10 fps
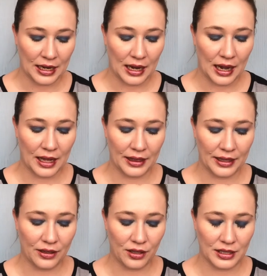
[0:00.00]
A
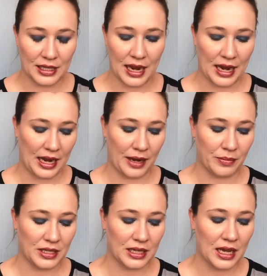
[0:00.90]
Little
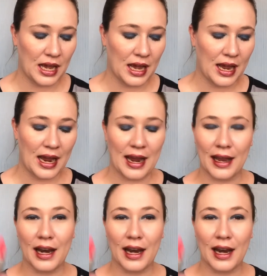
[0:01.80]
Tamed. And